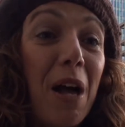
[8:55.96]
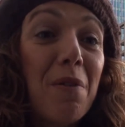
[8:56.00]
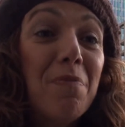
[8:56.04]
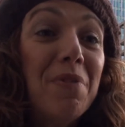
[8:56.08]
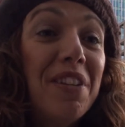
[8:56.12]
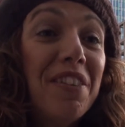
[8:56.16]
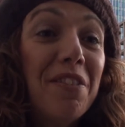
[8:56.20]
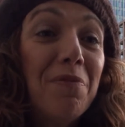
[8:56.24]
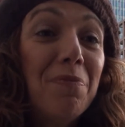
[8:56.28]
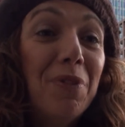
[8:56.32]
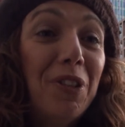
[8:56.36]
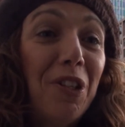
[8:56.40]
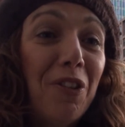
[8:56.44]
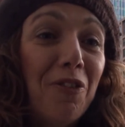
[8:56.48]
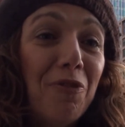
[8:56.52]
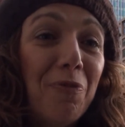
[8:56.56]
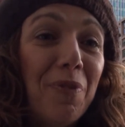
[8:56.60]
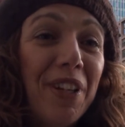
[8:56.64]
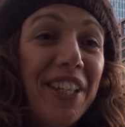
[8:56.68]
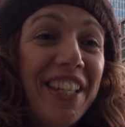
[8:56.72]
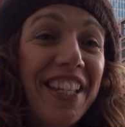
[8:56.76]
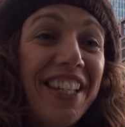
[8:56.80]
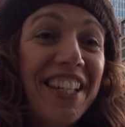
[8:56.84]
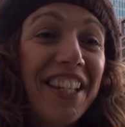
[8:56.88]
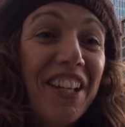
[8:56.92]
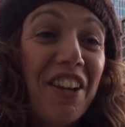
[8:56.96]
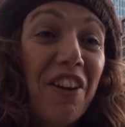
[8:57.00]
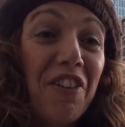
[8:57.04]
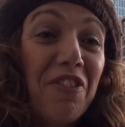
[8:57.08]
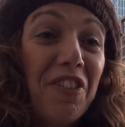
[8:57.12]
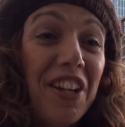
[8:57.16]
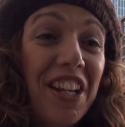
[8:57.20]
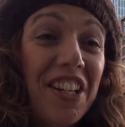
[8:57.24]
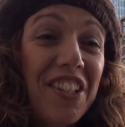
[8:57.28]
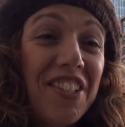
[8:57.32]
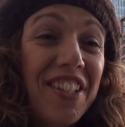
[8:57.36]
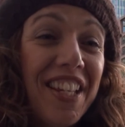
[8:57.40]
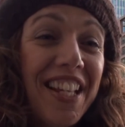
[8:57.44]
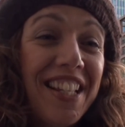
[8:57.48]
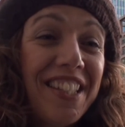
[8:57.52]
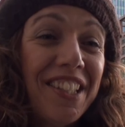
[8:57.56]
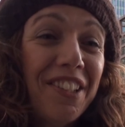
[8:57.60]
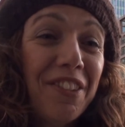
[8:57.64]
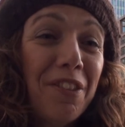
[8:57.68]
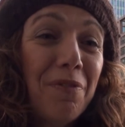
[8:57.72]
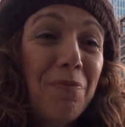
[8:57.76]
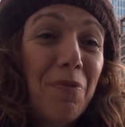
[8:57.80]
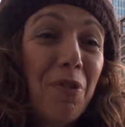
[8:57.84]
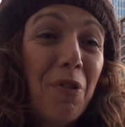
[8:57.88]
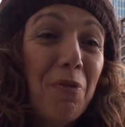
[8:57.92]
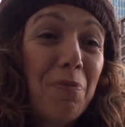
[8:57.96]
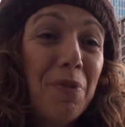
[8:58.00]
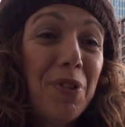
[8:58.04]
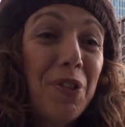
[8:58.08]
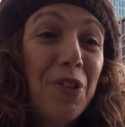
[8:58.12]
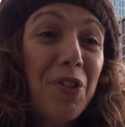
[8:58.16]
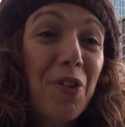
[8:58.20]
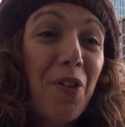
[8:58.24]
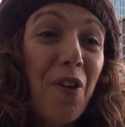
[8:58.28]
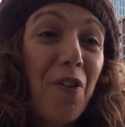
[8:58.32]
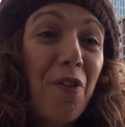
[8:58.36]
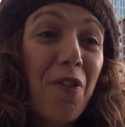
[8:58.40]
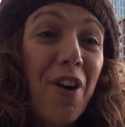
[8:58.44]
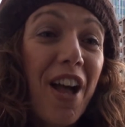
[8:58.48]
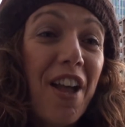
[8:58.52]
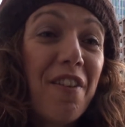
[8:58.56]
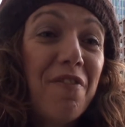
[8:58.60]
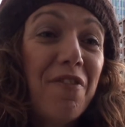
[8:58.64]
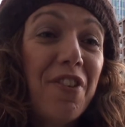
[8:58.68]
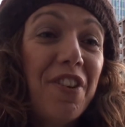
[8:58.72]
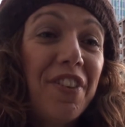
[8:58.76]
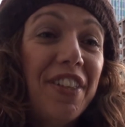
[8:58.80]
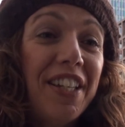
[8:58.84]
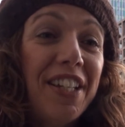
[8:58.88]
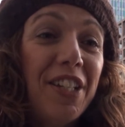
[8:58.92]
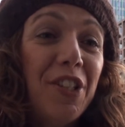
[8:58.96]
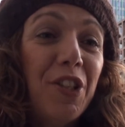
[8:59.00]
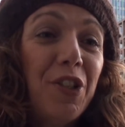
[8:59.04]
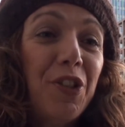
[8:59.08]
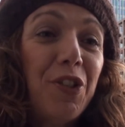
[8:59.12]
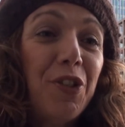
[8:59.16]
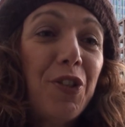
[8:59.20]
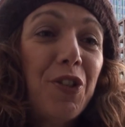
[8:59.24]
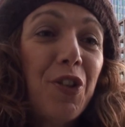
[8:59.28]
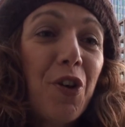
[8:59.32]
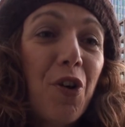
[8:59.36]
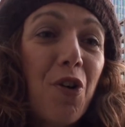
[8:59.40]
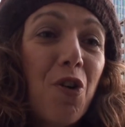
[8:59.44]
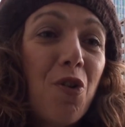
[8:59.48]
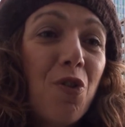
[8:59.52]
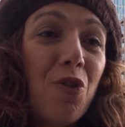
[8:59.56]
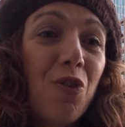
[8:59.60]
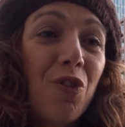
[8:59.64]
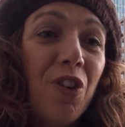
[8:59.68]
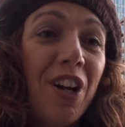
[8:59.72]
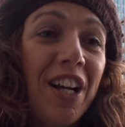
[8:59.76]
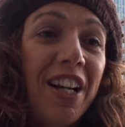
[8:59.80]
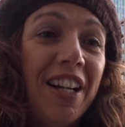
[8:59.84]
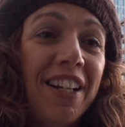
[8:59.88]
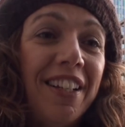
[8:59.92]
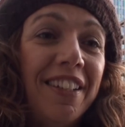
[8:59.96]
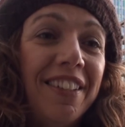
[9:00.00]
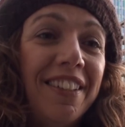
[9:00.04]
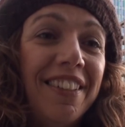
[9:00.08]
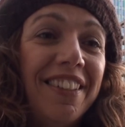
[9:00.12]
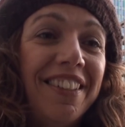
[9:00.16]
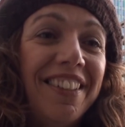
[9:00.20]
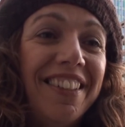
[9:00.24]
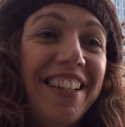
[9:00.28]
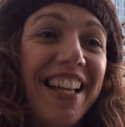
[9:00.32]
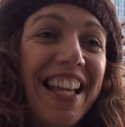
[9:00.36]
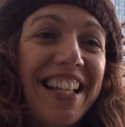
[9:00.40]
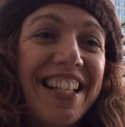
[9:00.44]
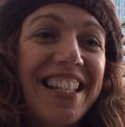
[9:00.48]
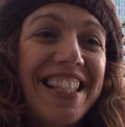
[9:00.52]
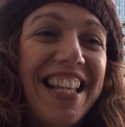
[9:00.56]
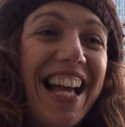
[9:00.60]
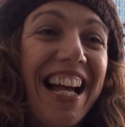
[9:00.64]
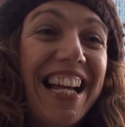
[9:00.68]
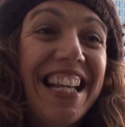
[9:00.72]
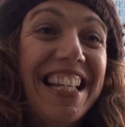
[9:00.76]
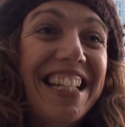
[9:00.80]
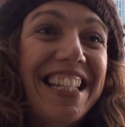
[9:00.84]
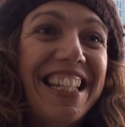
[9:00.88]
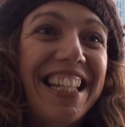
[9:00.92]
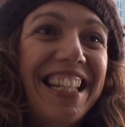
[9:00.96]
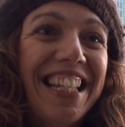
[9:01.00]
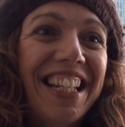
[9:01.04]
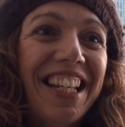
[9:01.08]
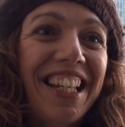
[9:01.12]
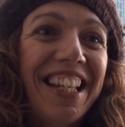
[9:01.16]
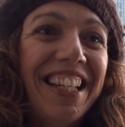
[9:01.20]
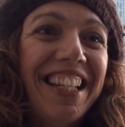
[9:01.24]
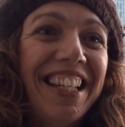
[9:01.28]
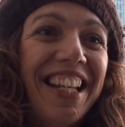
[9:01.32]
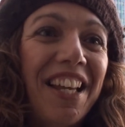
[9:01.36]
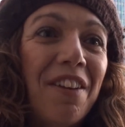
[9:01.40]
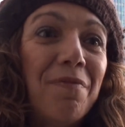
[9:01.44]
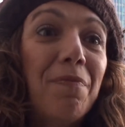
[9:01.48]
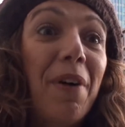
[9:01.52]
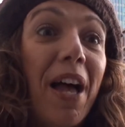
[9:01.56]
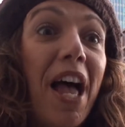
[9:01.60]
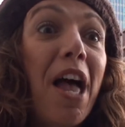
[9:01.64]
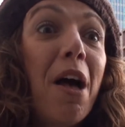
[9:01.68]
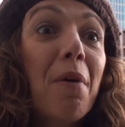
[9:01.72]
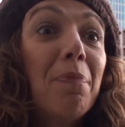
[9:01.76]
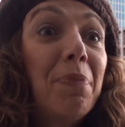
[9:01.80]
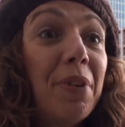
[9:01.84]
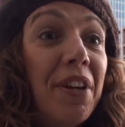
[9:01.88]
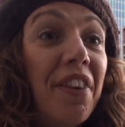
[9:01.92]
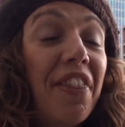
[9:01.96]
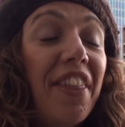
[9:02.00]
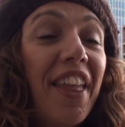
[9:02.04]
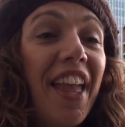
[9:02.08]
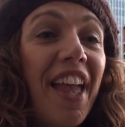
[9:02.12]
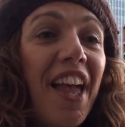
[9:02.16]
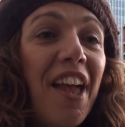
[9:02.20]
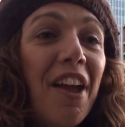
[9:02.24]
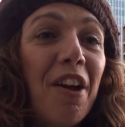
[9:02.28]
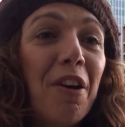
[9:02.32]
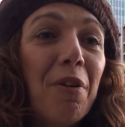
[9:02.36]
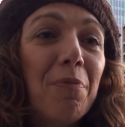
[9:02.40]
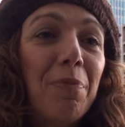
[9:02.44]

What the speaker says: in the middle of making a career change at the moment, so everything is so exciting and up in the air,